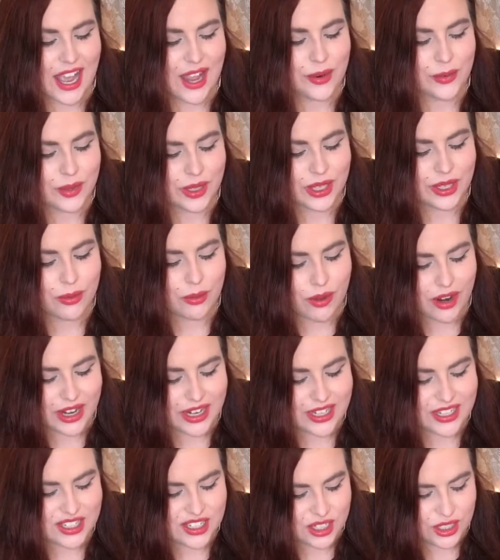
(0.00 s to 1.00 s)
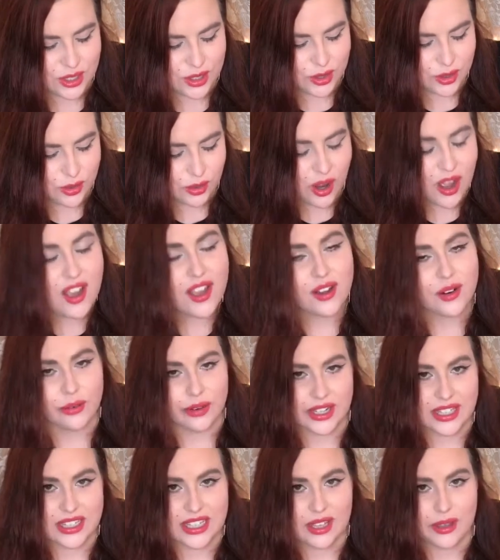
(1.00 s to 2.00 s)
I really wanted to
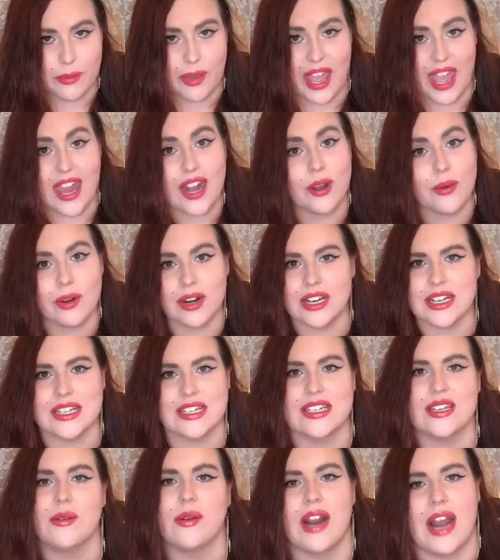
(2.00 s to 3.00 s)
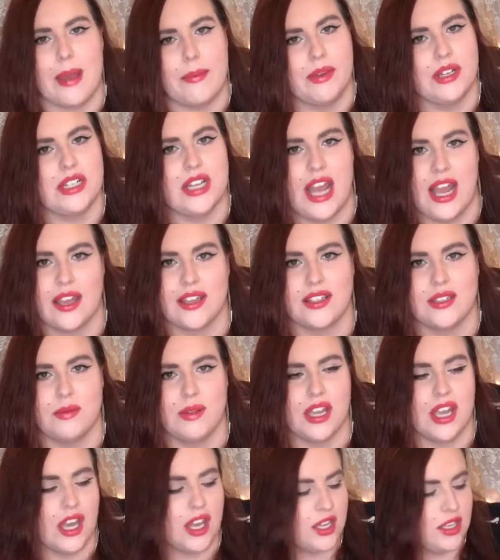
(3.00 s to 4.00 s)
read them and I wanted to see what happened next,
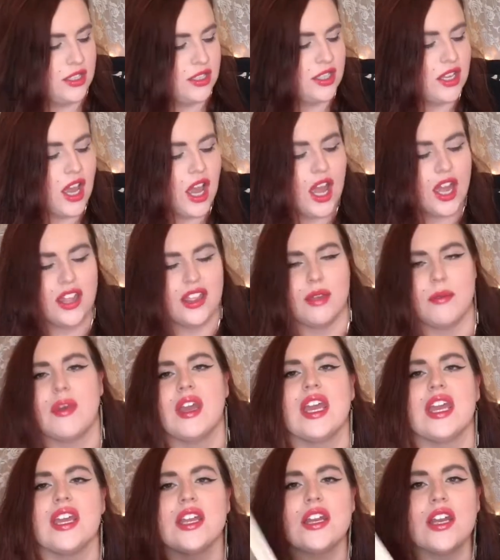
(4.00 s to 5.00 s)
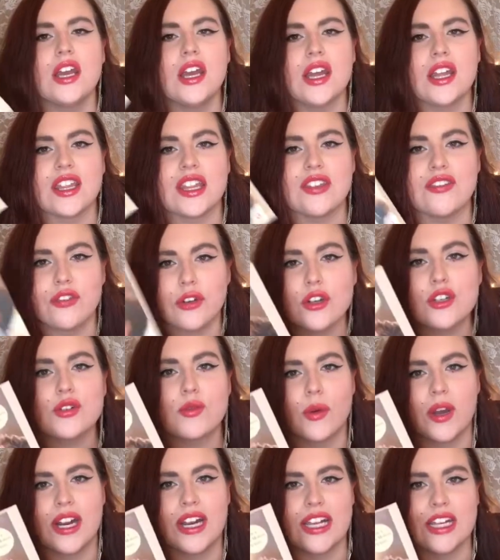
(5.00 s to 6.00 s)
because they made the first
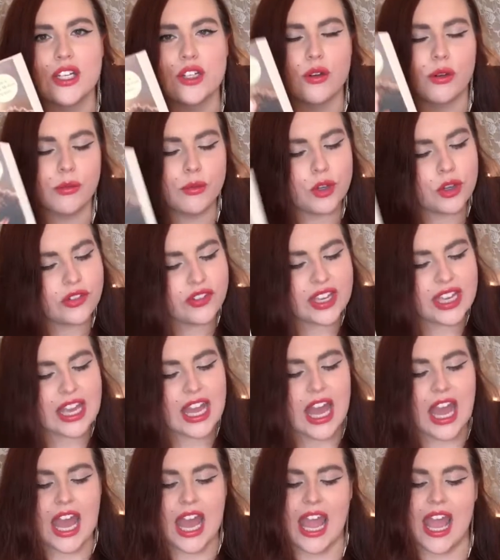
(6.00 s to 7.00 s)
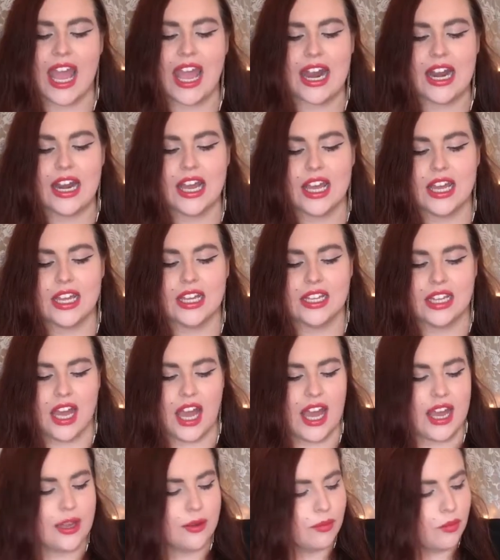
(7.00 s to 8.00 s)
one into a movie and
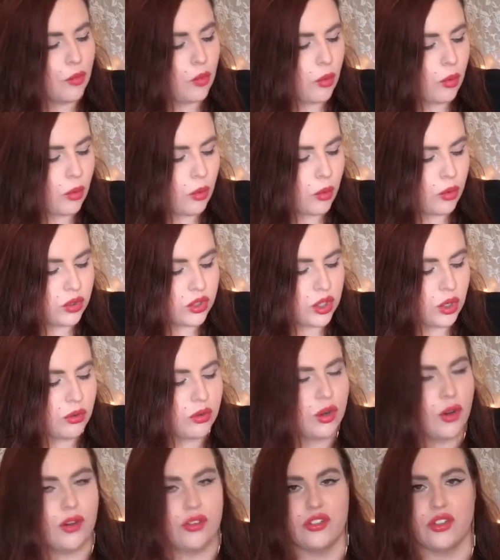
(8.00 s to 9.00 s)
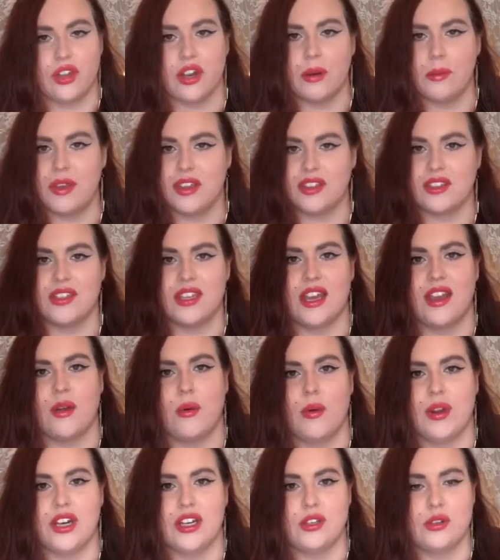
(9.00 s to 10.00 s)
I don't know if they're gonna make the
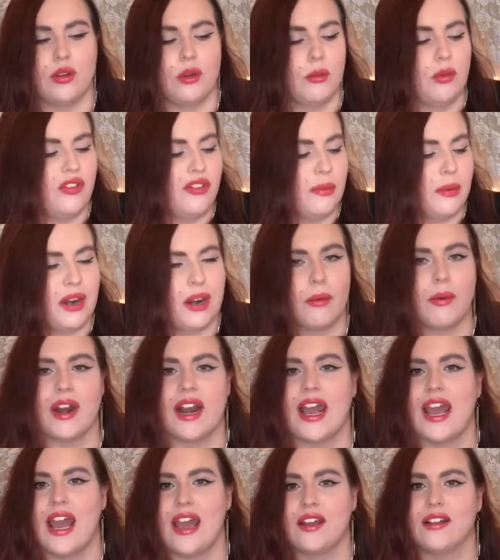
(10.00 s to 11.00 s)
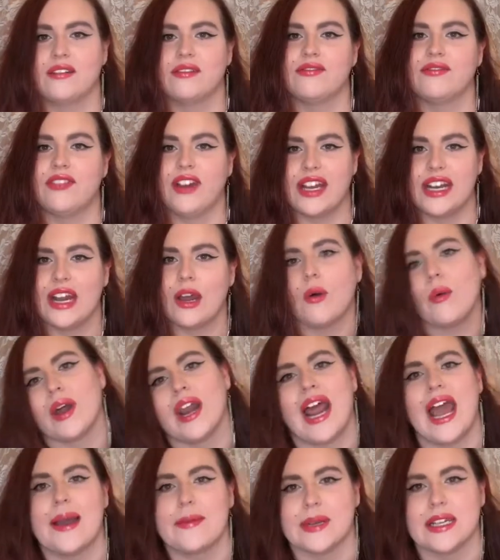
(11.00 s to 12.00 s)
second one into a movie, but I want to find out
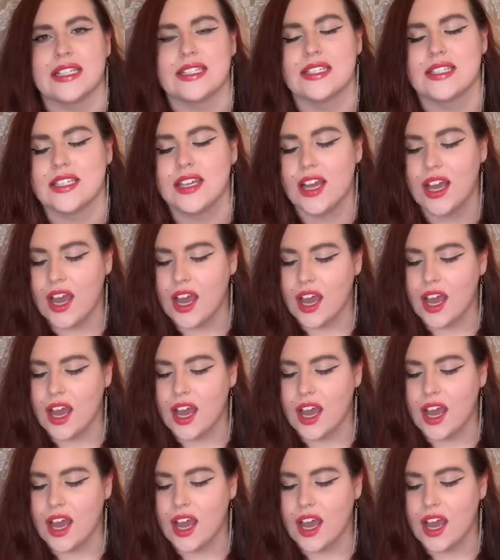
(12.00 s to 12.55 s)
what happens.